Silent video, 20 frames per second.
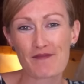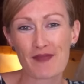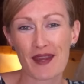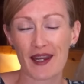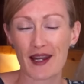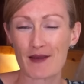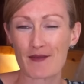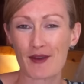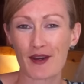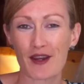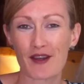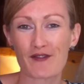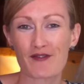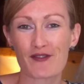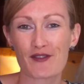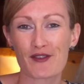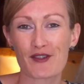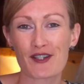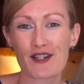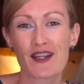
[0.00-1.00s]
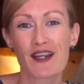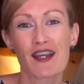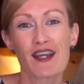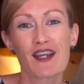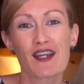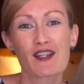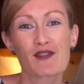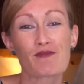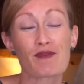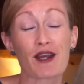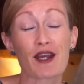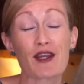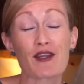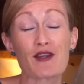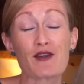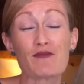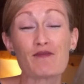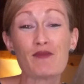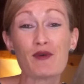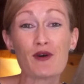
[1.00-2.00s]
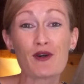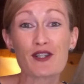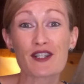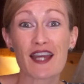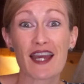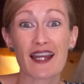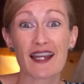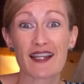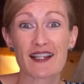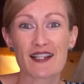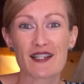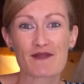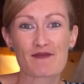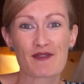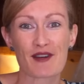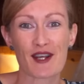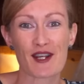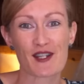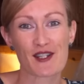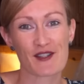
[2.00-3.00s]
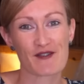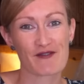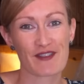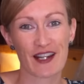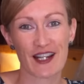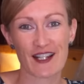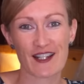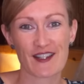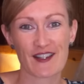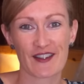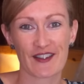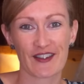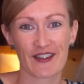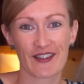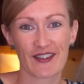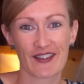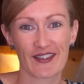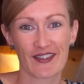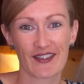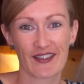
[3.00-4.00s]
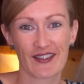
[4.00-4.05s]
And I'm looking forward to bringing you more daily inspiration really soon.